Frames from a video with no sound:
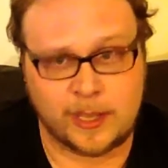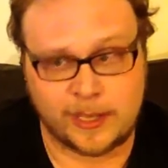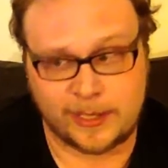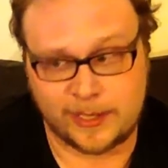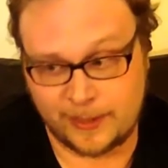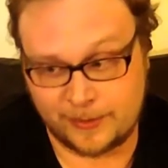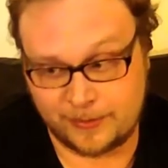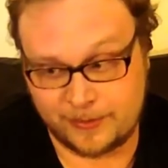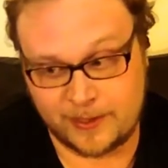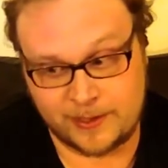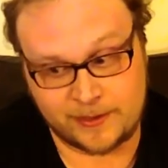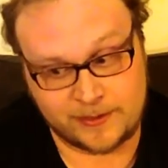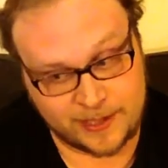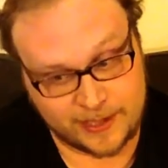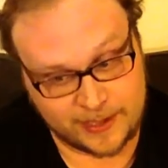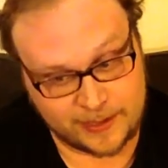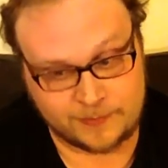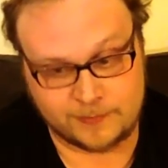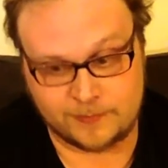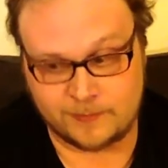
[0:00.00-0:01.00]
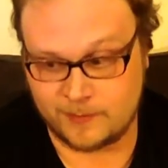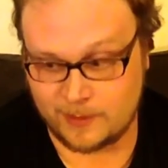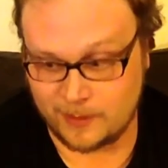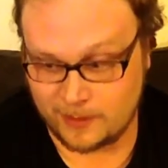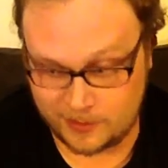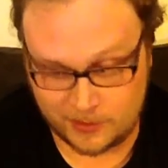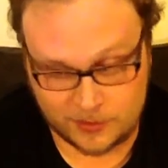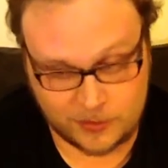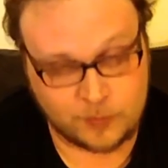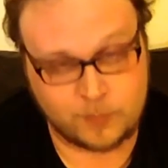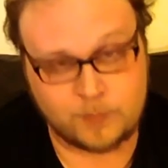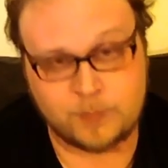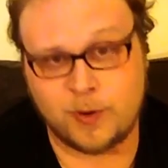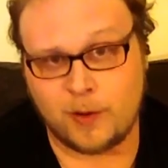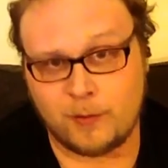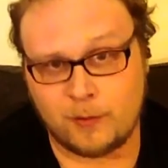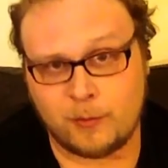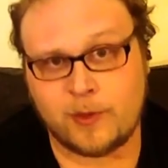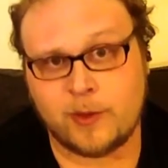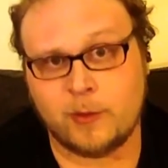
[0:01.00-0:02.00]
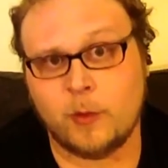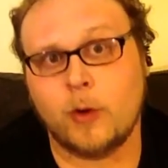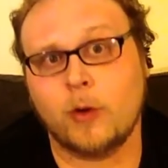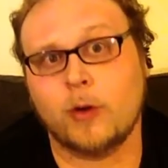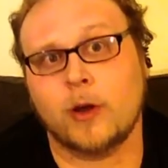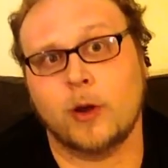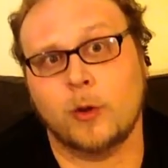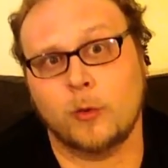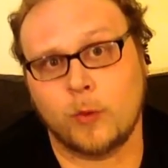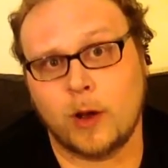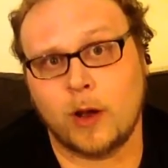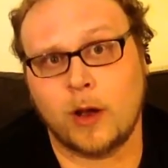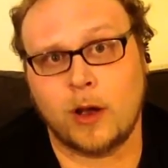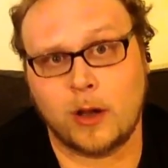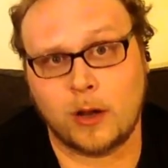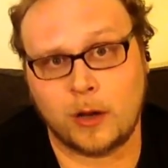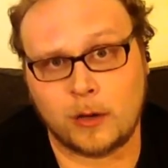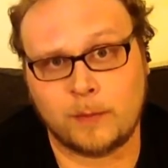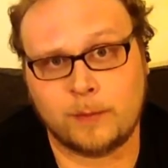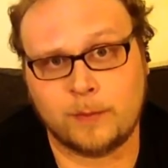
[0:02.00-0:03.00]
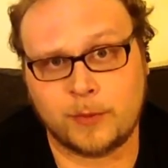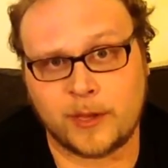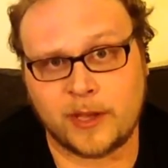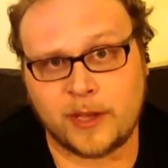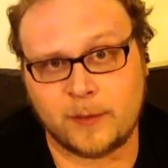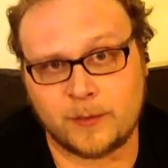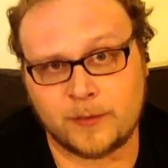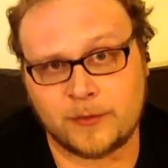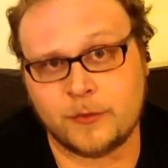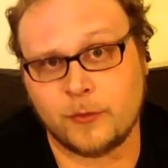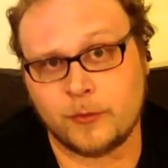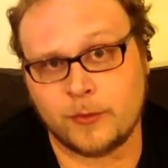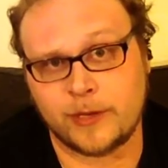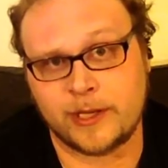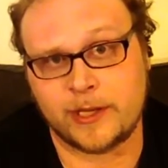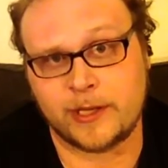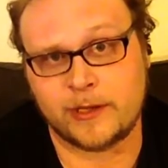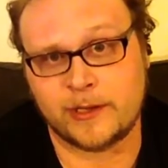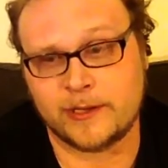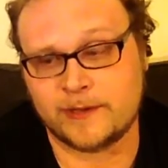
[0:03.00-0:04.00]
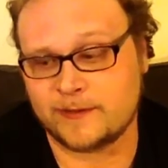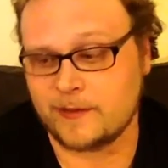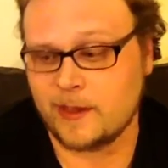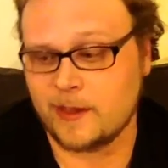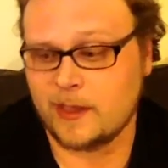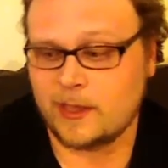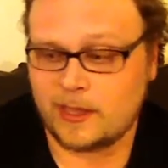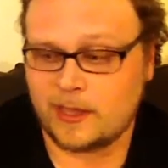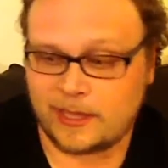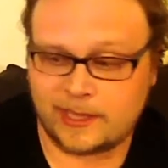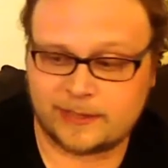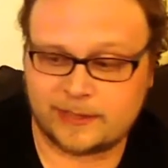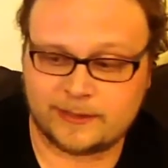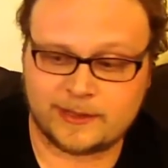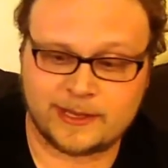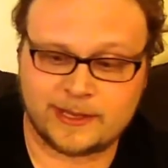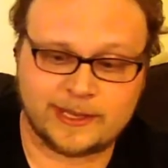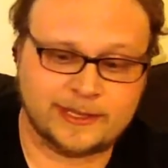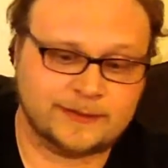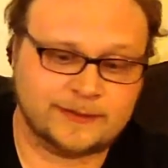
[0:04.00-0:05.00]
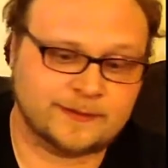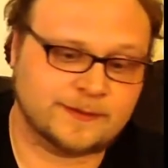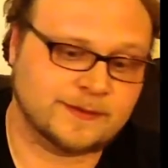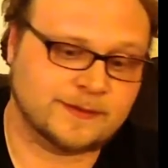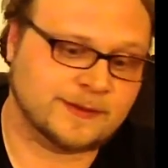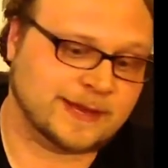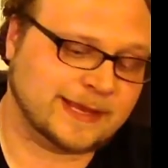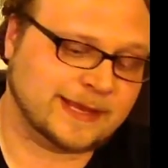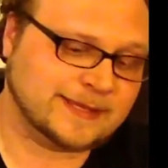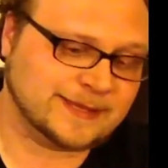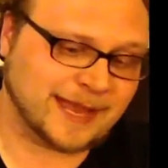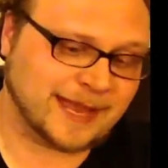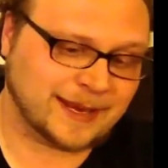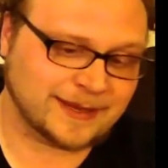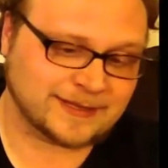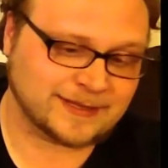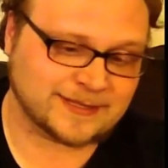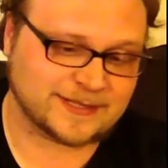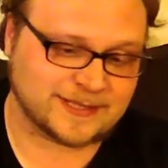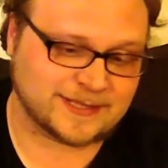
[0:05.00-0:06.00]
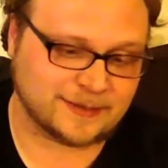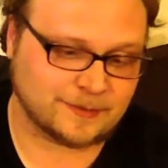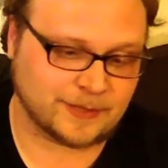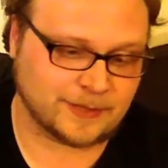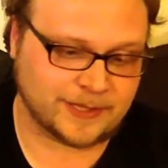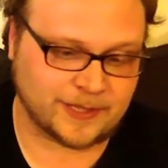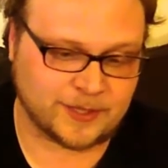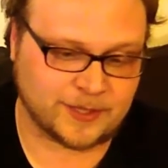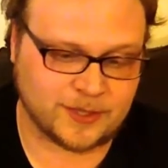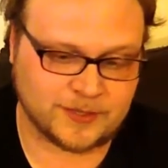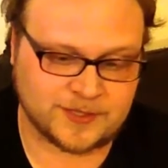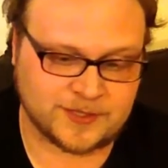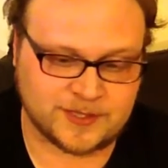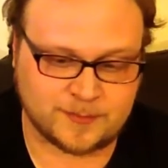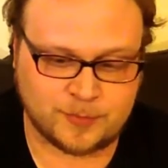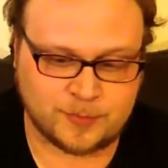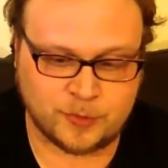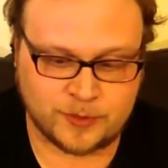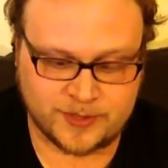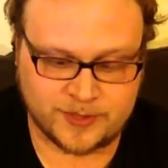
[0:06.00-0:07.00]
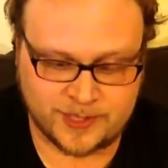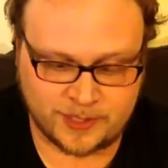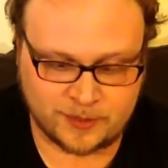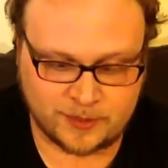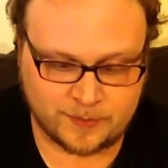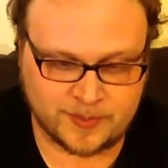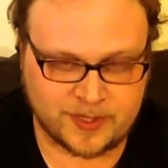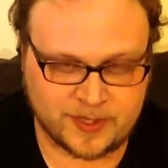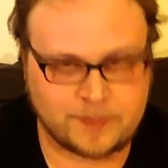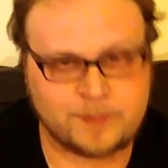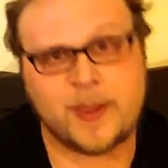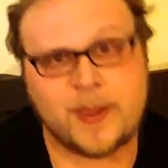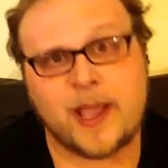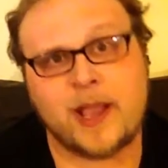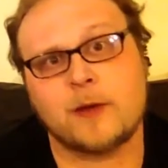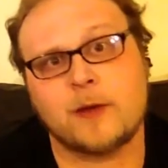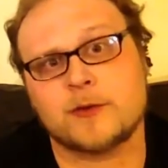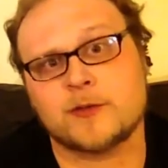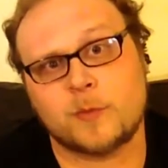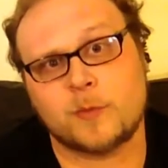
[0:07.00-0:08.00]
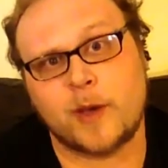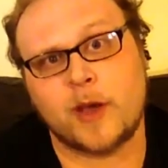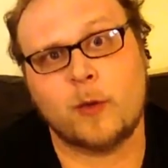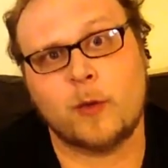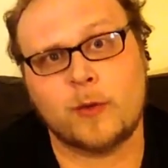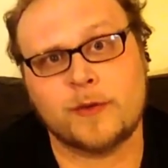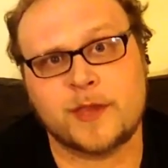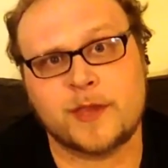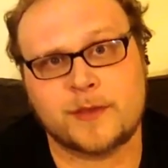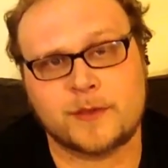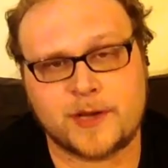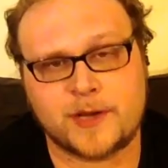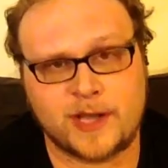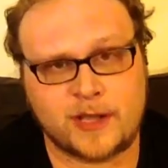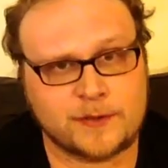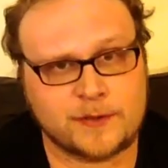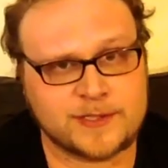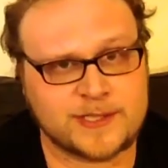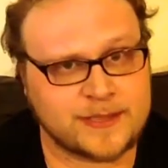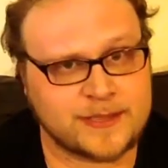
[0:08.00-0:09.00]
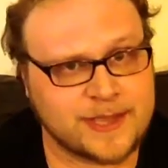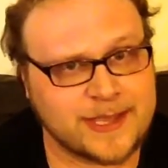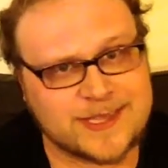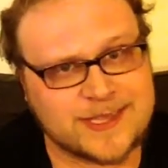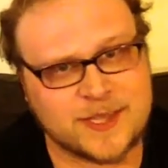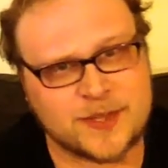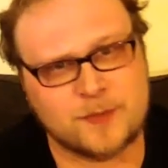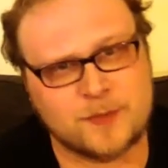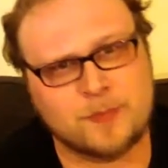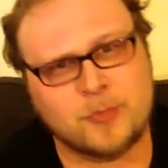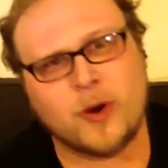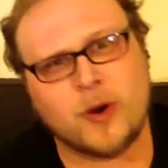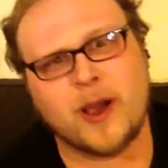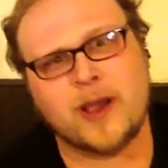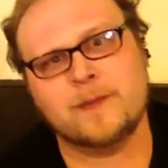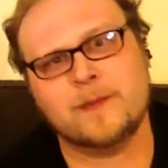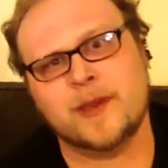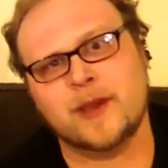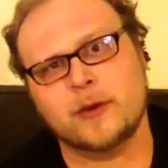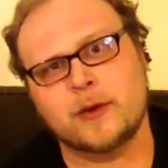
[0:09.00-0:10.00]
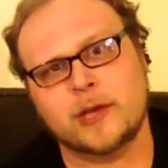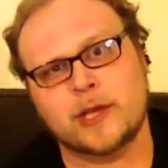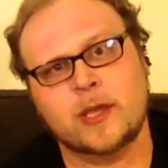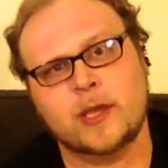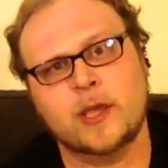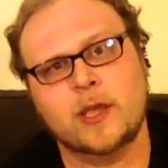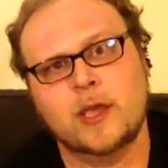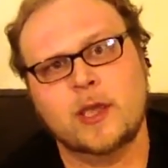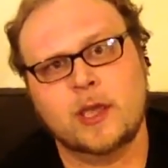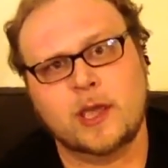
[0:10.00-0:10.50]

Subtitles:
And I think that you probably won't go wrong playing with green. It is not necessarily a good support color, but it pairs well with other colors. I think it's a good primary.